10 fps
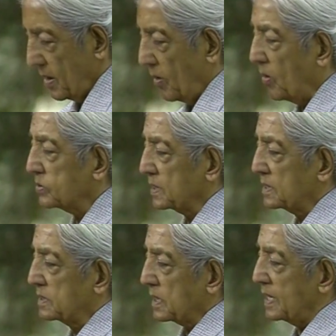or the
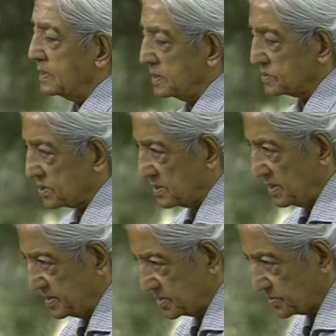greatest
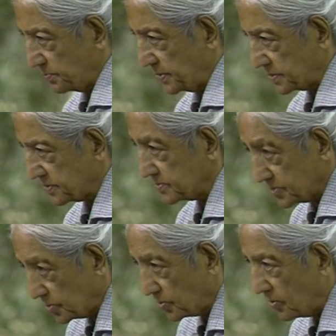religious person,
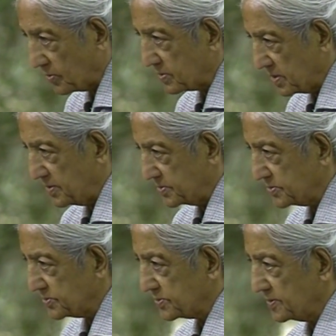so-called
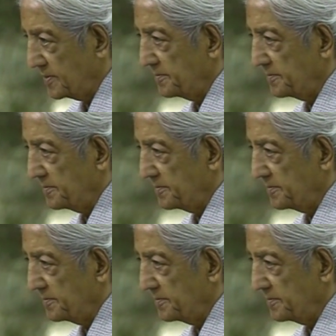religious,